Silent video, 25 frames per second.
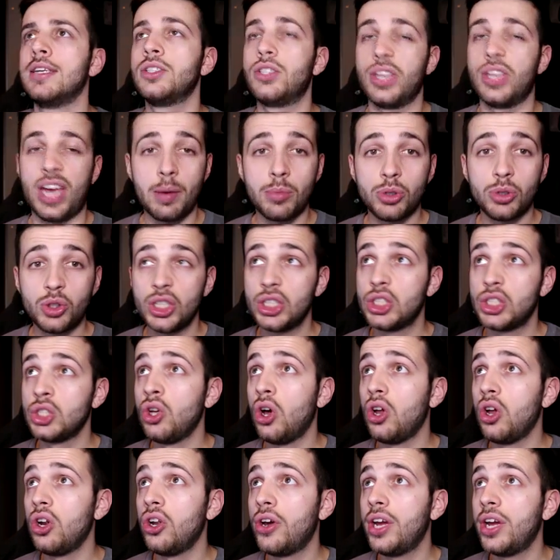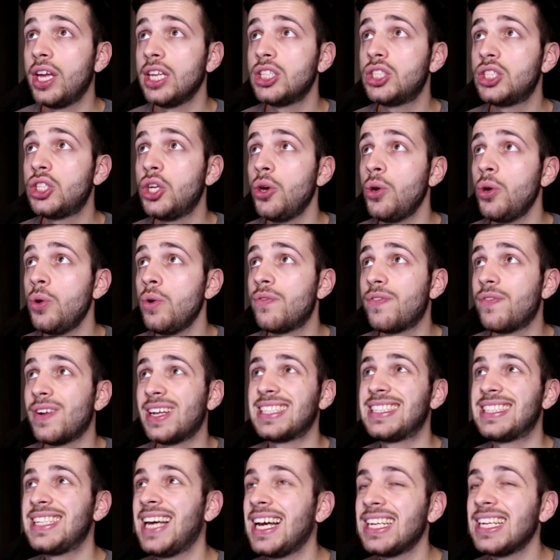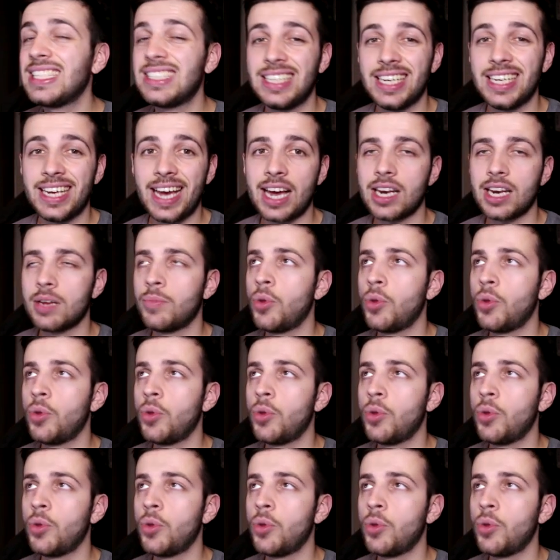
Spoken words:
So chemistry's not looking too fantastic at the